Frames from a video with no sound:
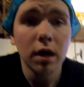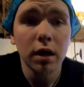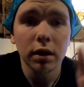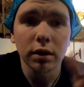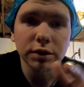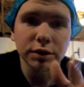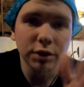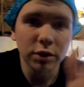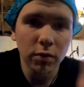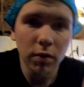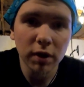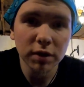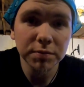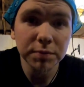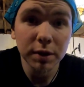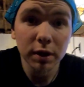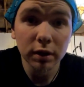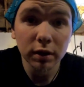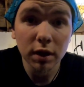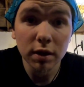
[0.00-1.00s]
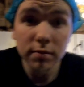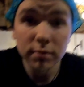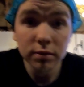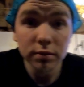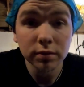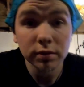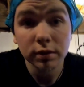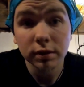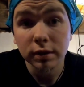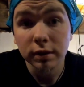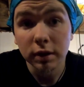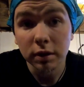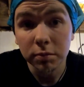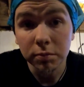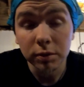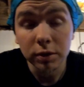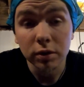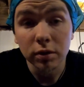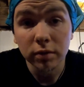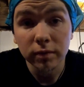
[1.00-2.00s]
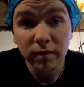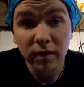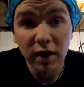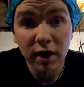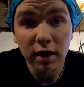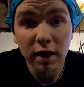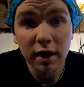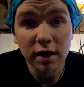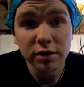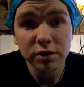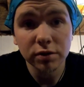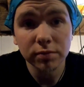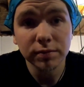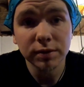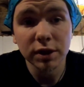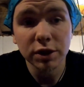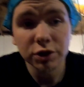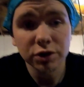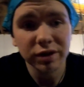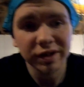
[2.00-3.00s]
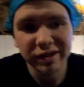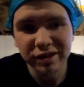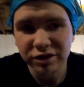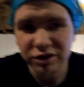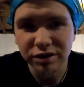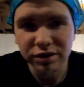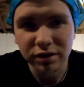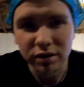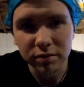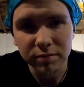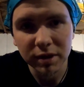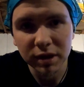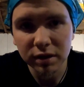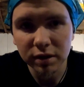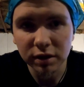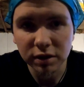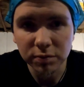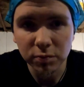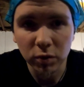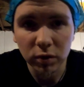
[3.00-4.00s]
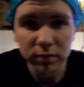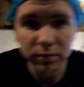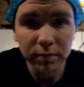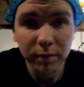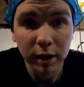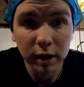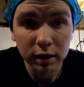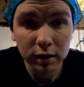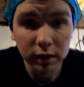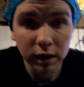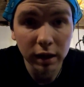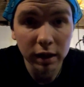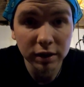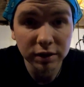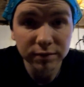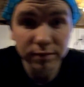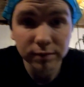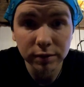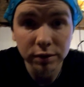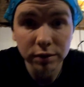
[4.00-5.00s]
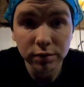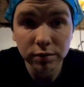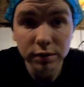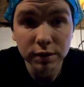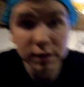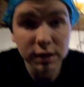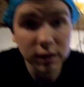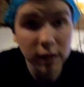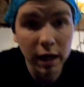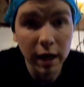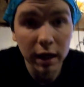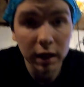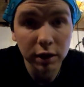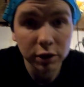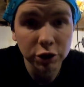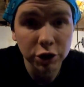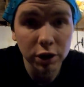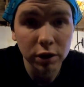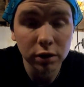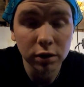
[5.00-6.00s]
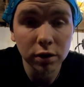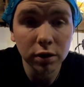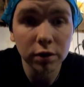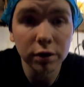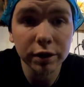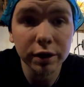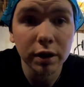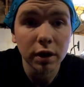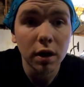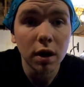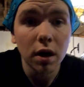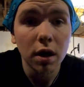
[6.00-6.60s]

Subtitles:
Because you don't want it to be unlevel. That'd be a fire hazard potentially, and it's just going to make things more of a pain in the ass you to stack generally.